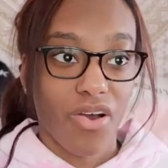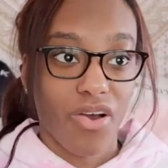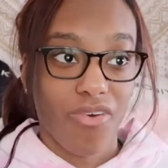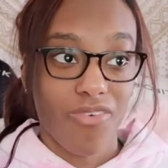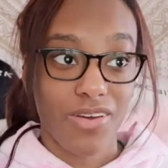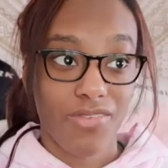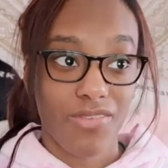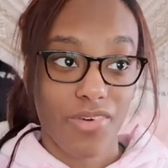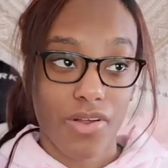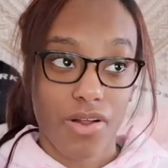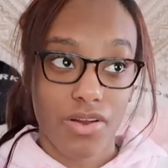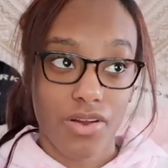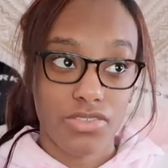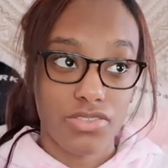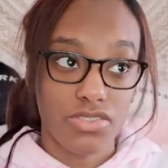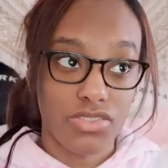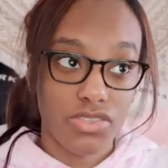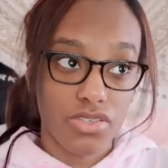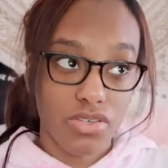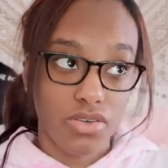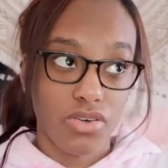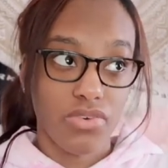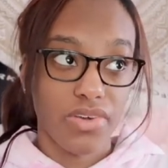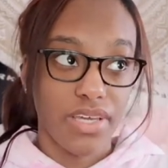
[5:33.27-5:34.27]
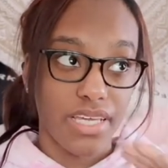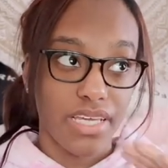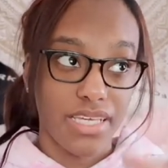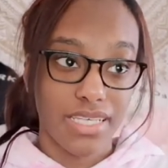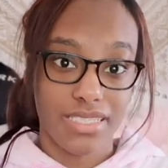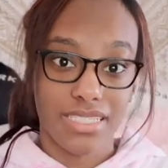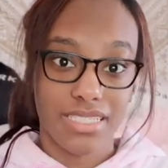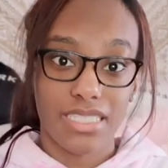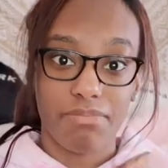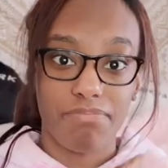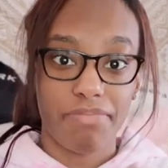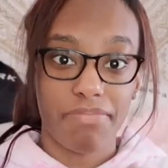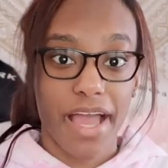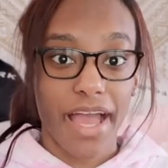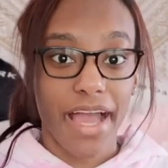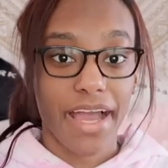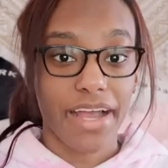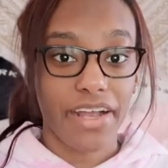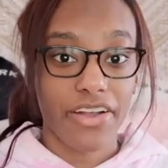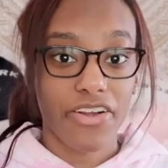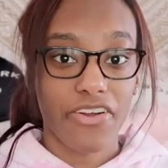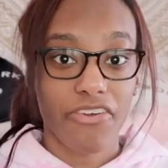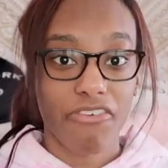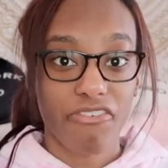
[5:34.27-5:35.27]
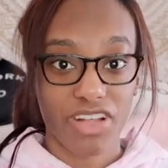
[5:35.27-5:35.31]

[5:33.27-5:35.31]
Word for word: what I'm going to do is sit back,